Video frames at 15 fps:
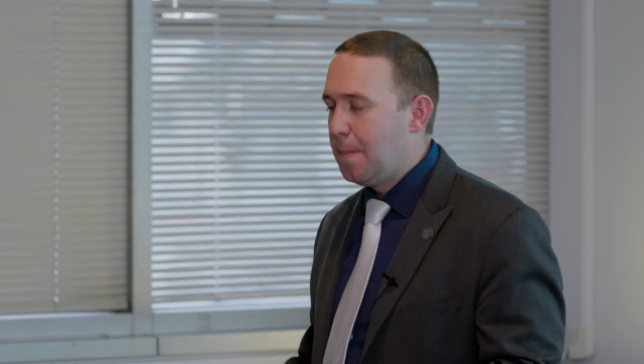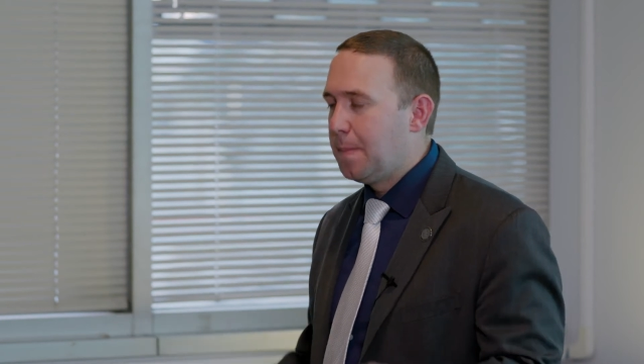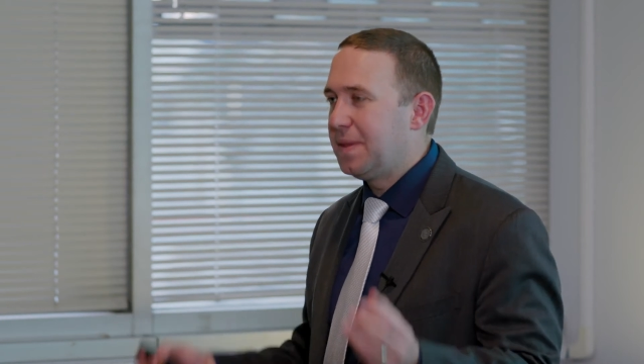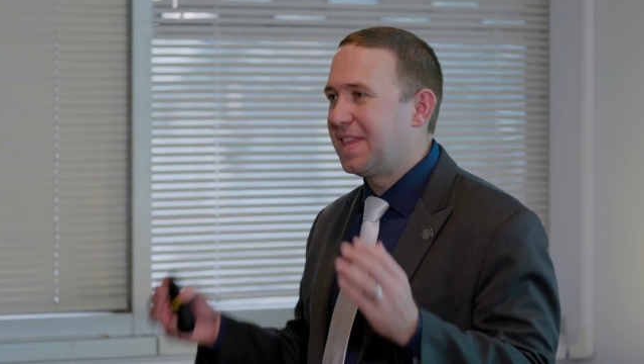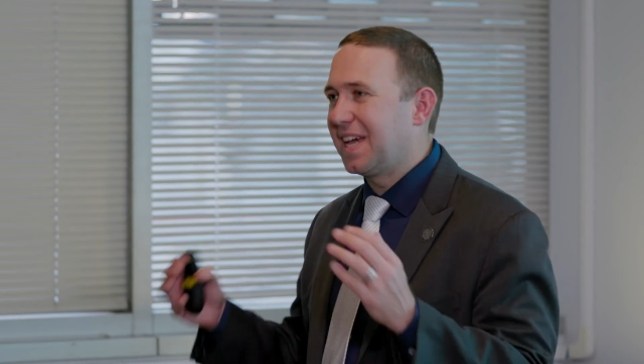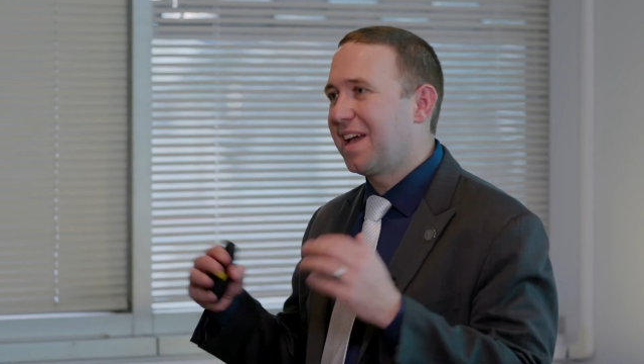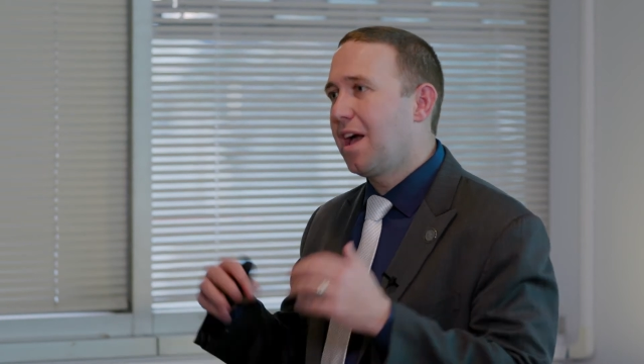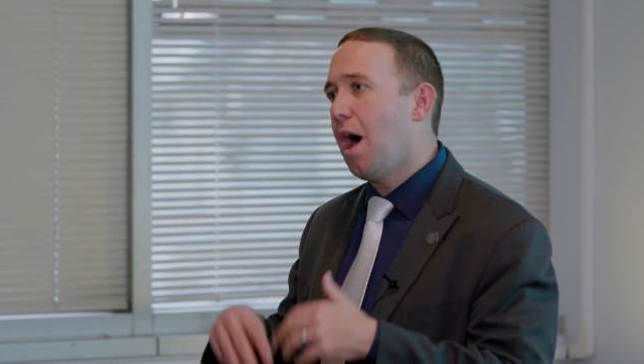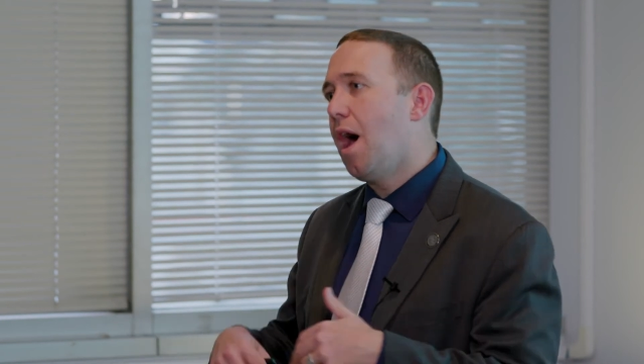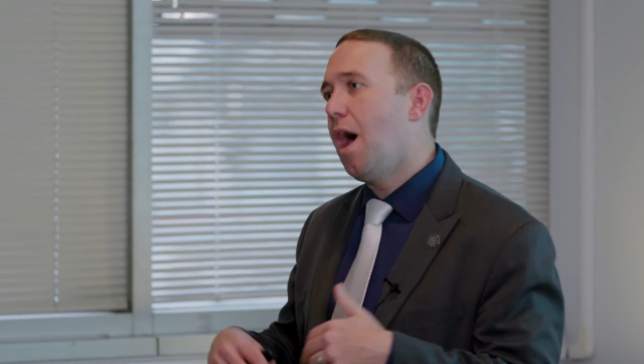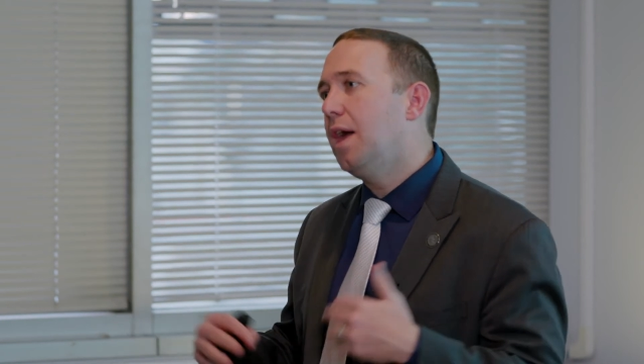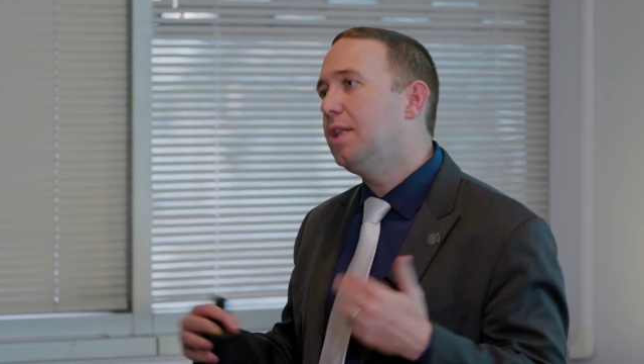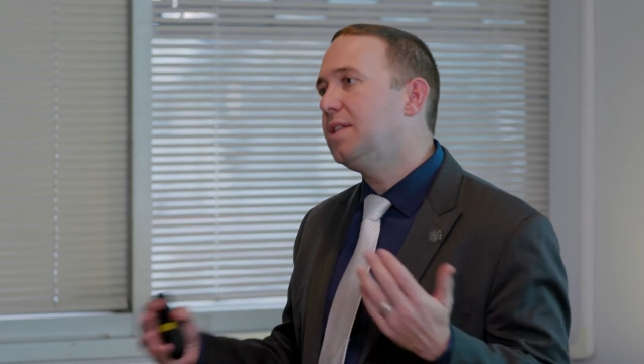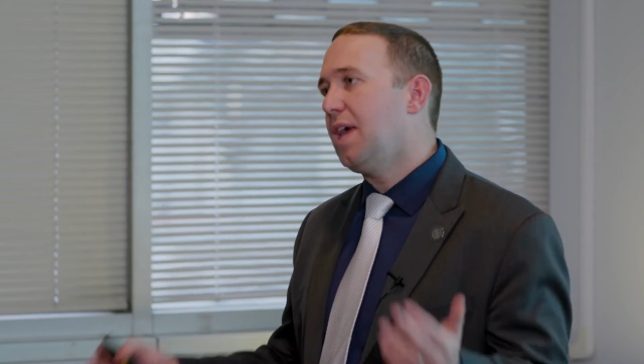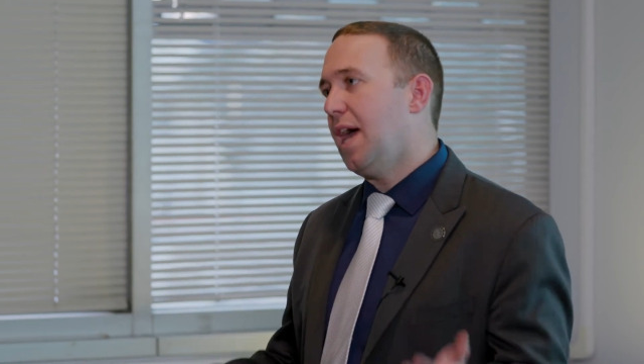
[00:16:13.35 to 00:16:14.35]
but the
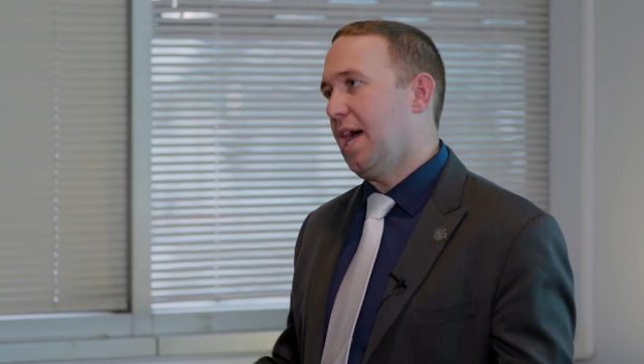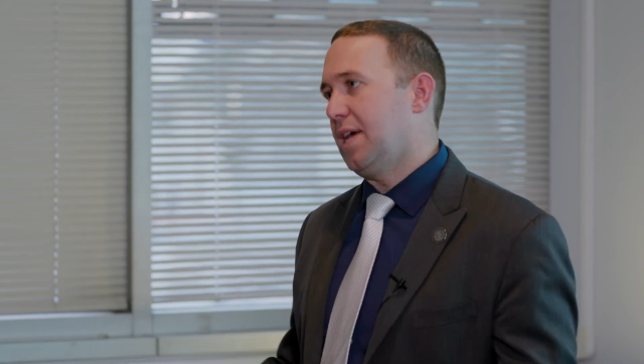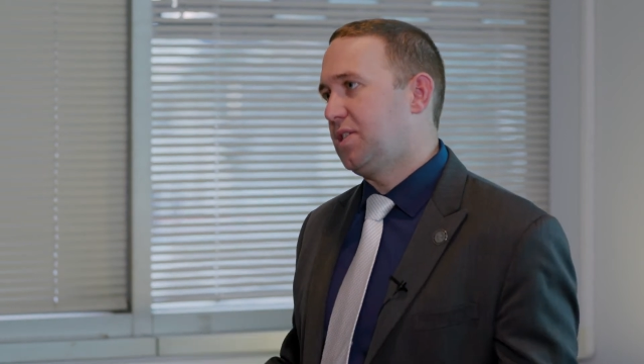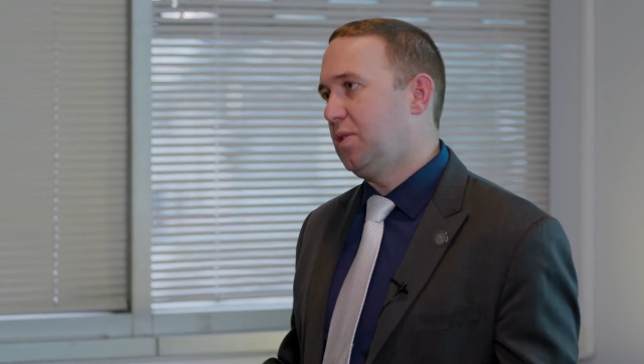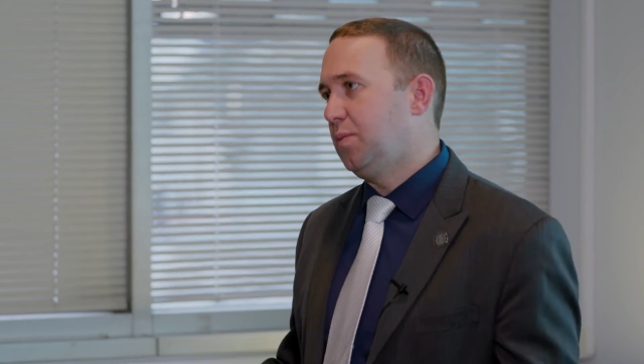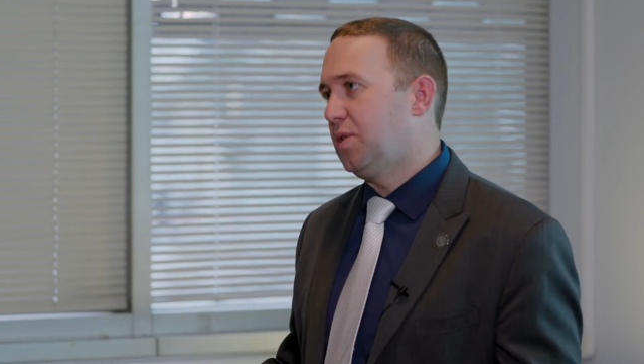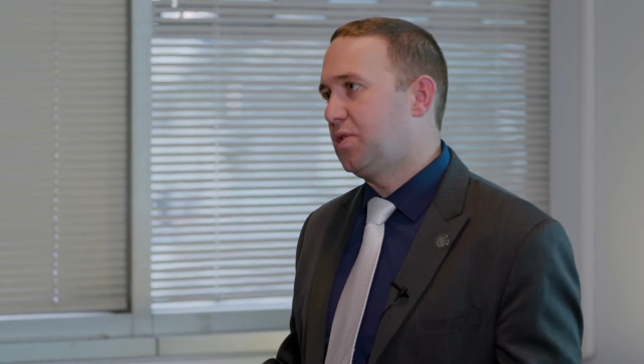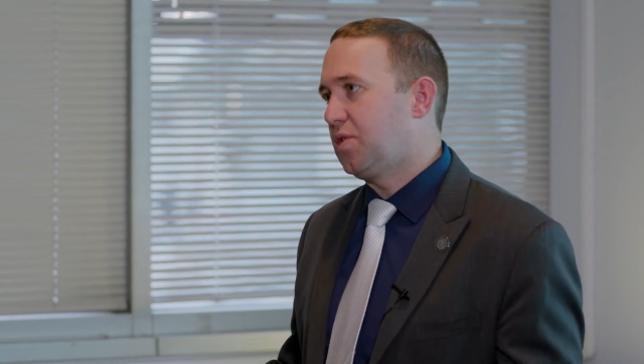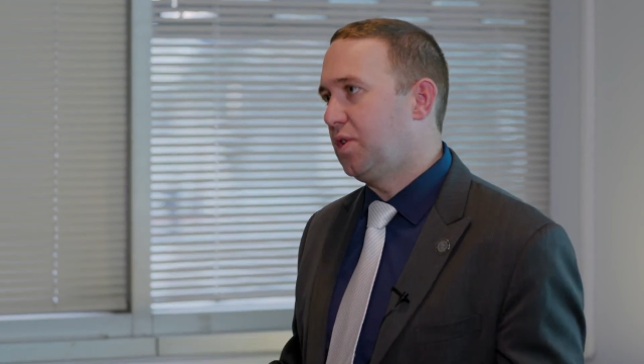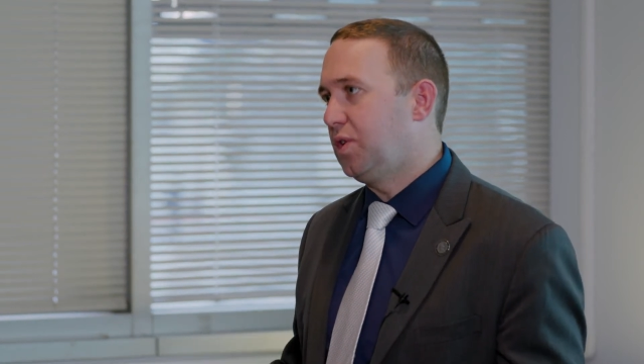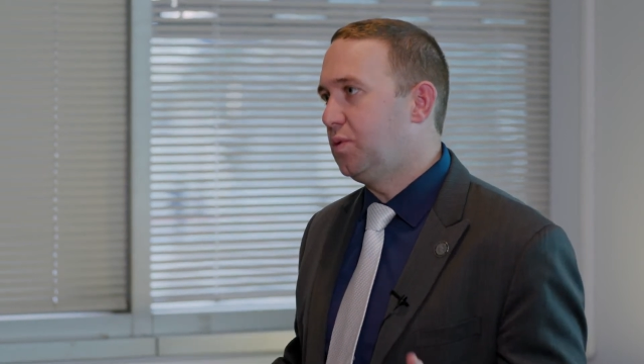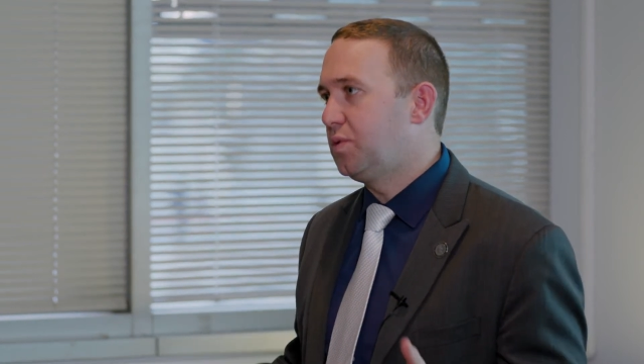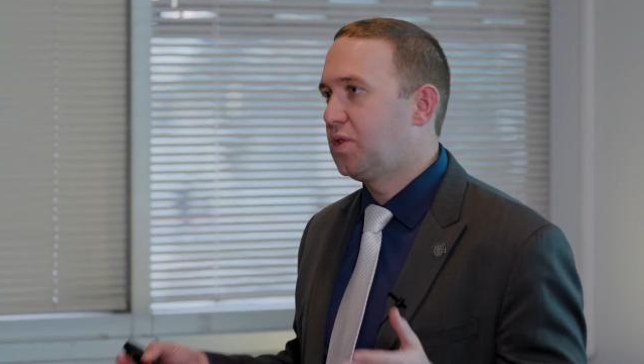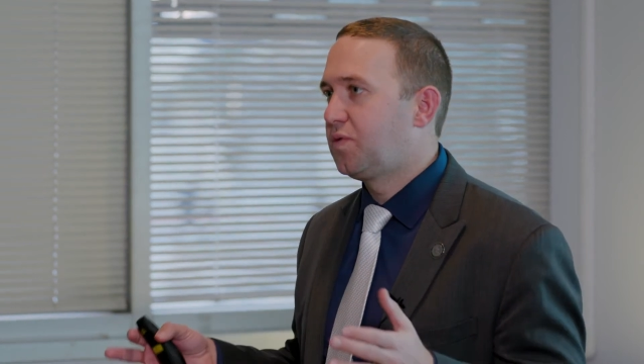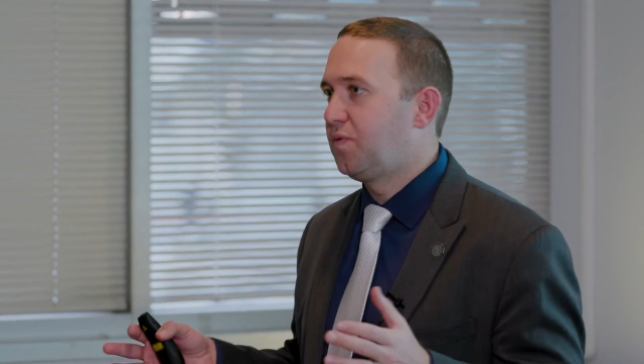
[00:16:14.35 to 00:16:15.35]
context in which they're
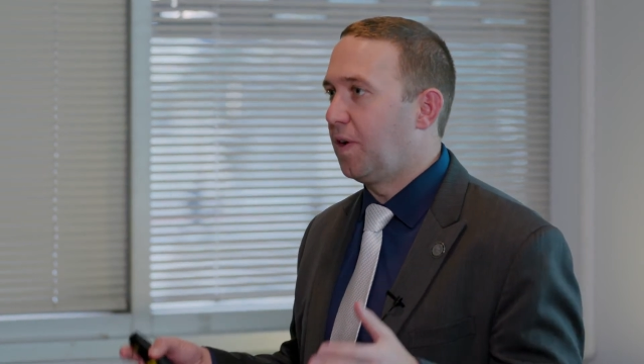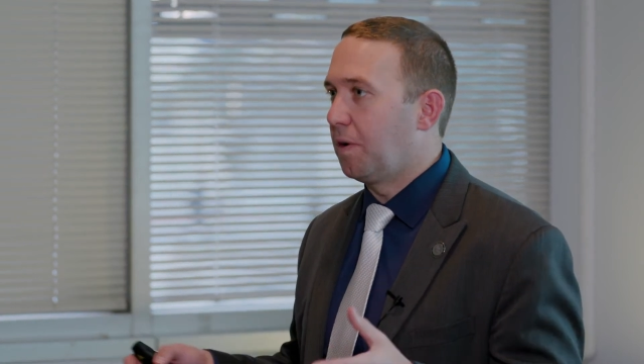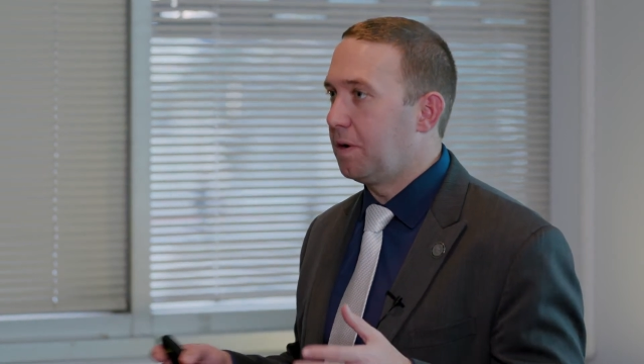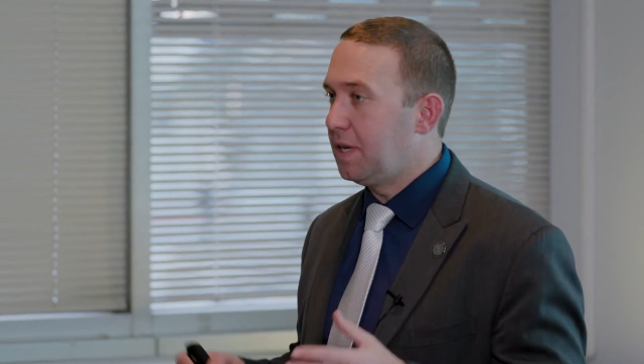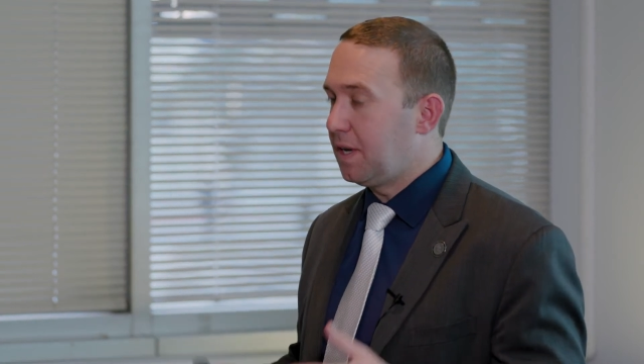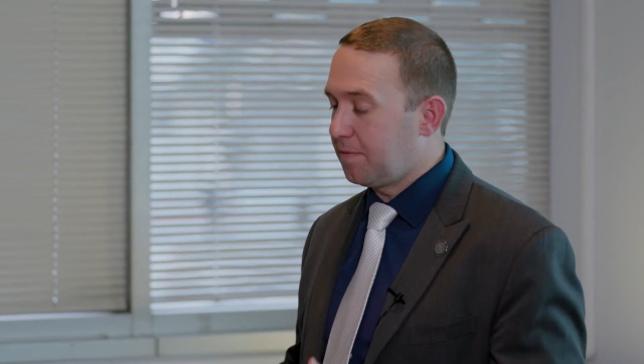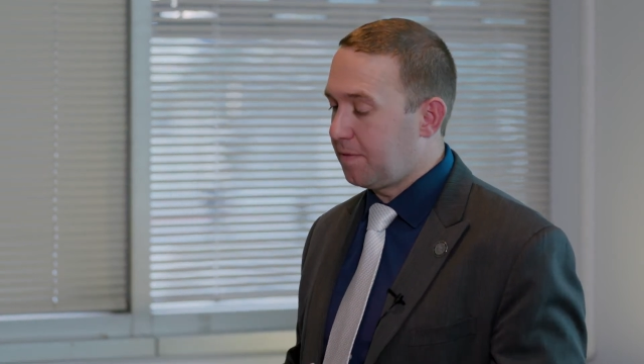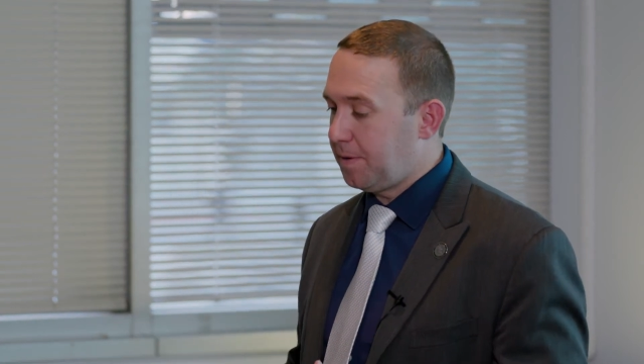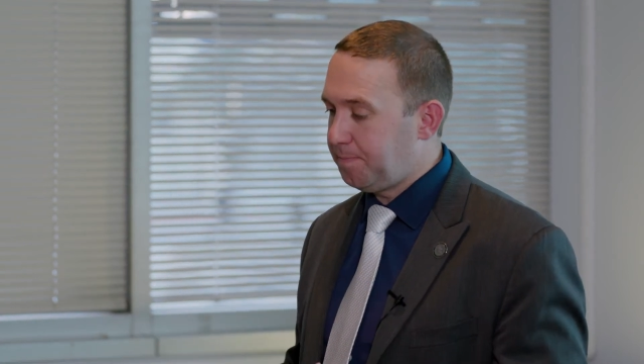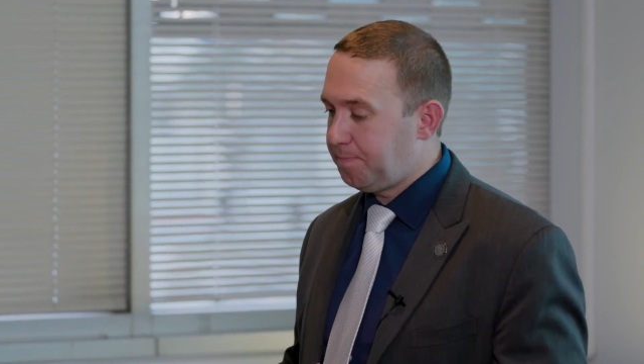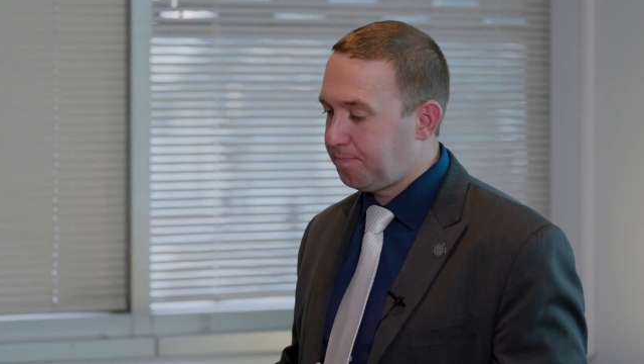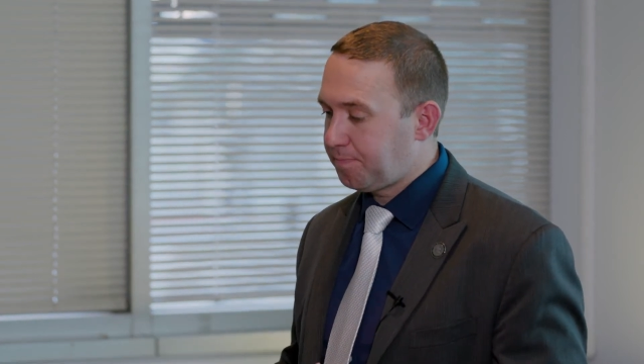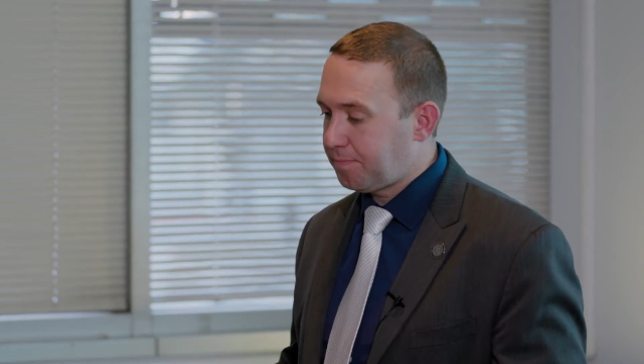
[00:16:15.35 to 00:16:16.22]
used is very different.